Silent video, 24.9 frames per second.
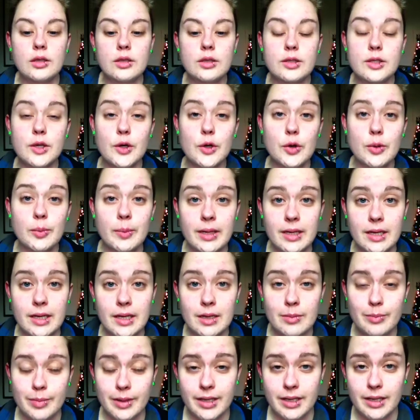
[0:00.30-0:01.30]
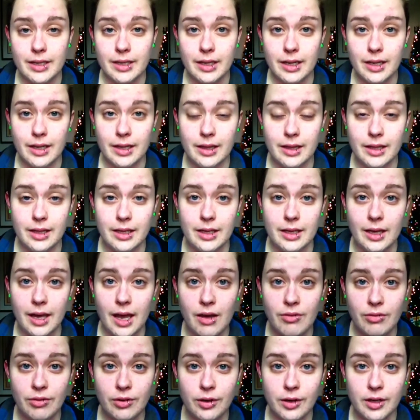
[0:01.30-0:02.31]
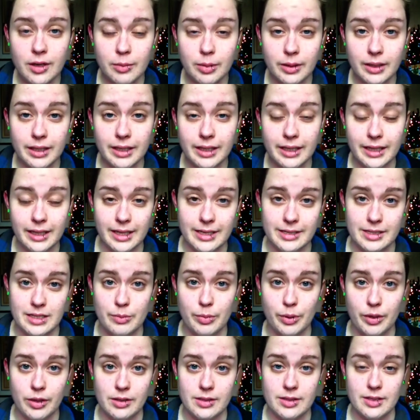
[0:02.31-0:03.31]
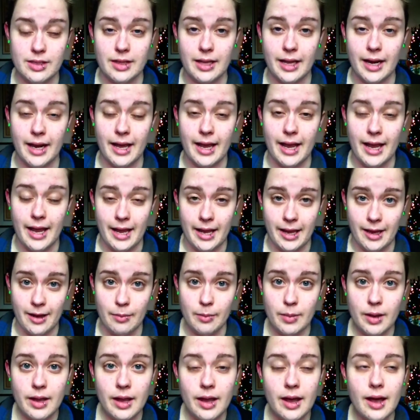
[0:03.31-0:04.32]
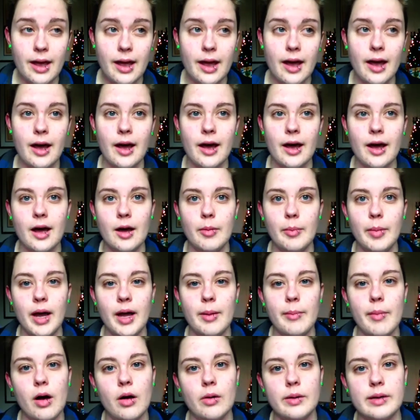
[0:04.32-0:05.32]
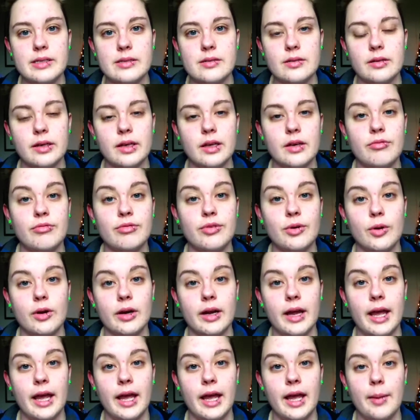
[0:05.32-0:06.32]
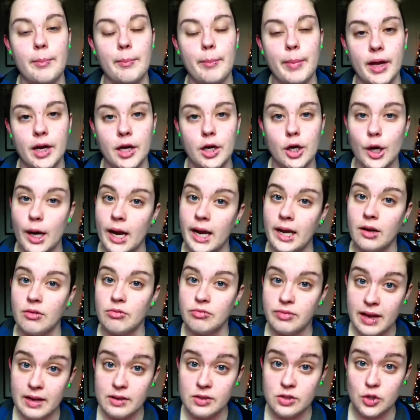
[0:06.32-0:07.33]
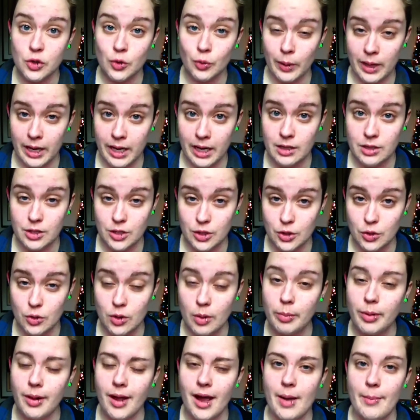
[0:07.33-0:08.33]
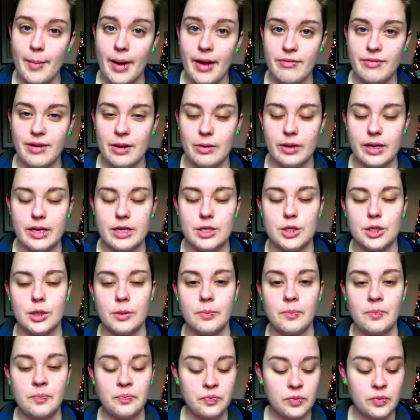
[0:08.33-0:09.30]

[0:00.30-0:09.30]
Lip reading: So me being the ever completely lazy person that I am, I'm always looking for a better and faster way to apply my foundation.